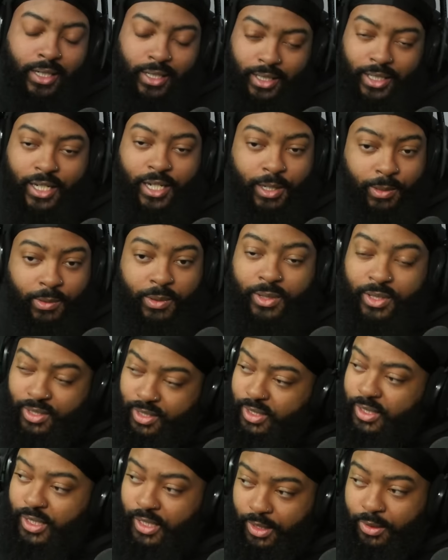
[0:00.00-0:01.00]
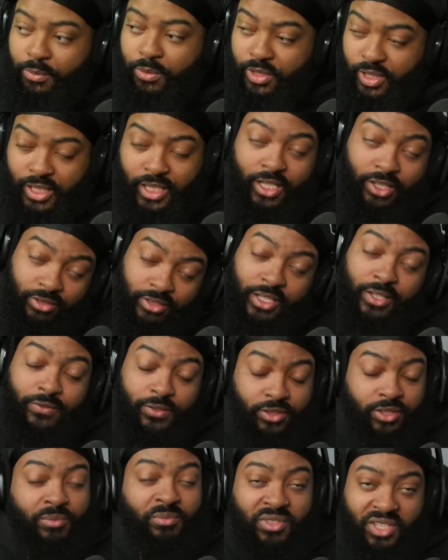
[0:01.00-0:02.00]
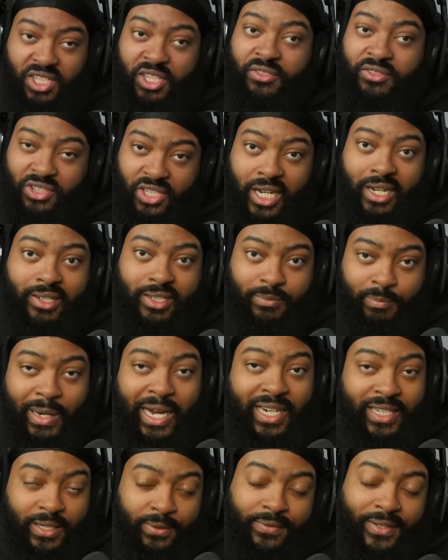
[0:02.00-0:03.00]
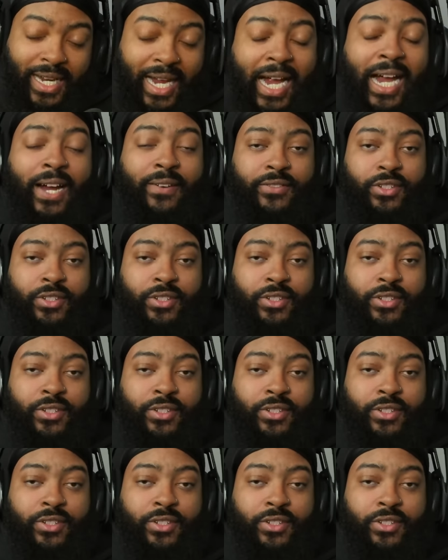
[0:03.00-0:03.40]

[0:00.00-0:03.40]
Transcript: he was he will he'll give you some stiff shots back if you have